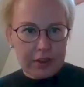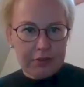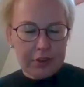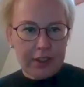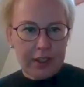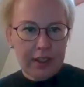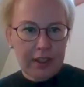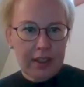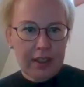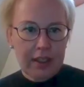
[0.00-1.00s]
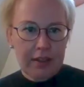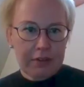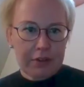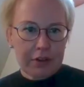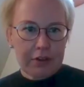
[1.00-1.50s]
for the
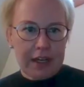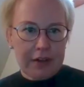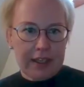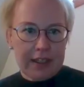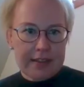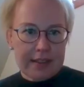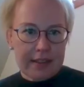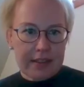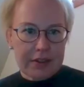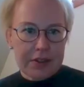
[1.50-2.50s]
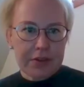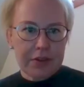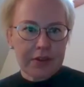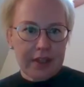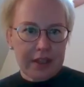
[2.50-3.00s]
graduating seniors
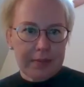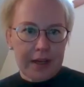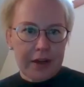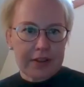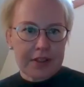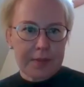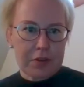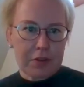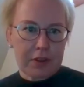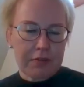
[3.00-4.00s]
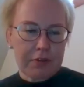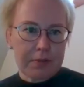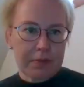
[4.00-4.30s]
to think about, especially from